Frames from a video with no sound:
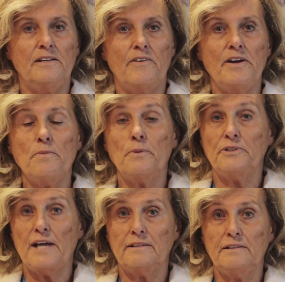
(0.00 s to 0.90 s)

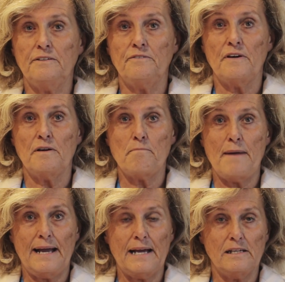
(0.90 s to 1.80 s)
renoprotective
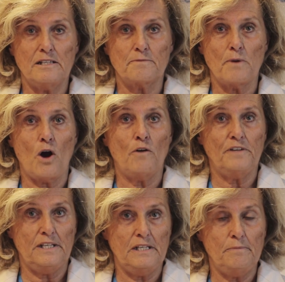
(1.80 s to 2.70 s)
mechanism
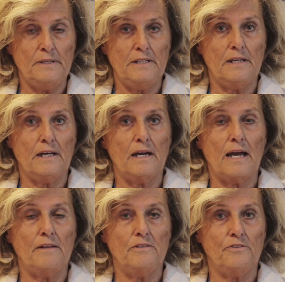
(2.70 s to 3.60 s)
of inhibiting
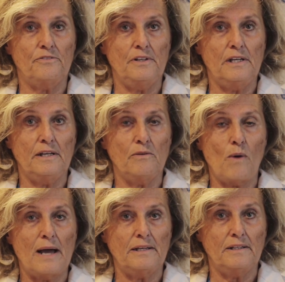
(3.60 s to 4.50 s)

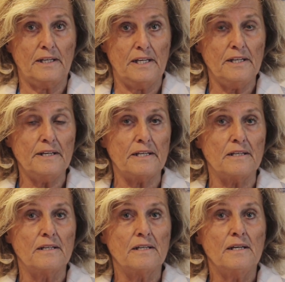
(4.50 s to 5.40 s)
endothelin-1 in the kidney
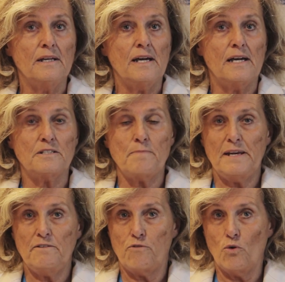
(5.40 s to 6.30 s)
is
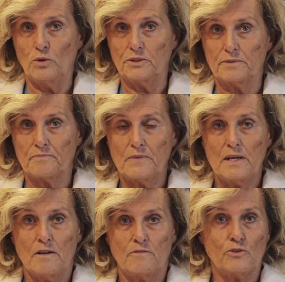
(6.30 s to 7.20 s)
manifold.
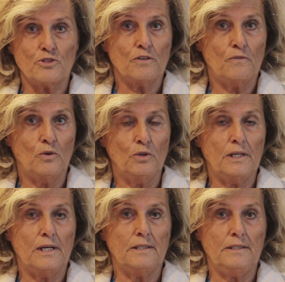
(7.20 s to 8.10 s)
First of all,
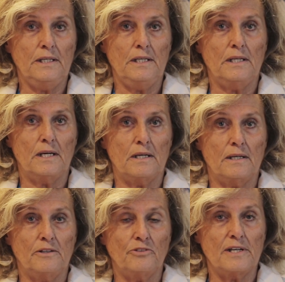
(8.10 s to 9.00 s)
the
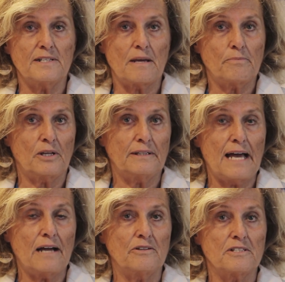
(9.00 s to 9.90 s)
endothelin receptor
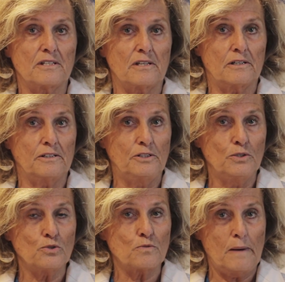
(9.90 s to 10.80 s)
antagonist
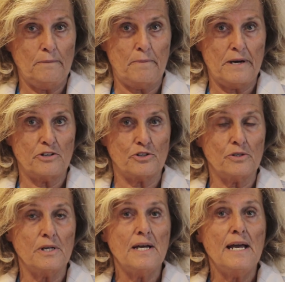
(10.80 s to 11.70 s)
reduce blood
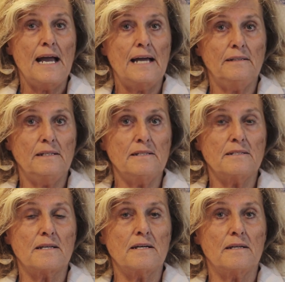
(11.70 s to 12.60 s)
pressure, and
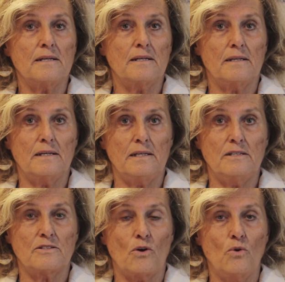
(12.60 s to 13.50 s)
this
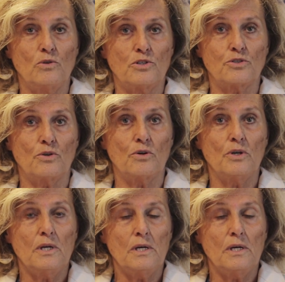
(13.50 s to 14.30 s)
is also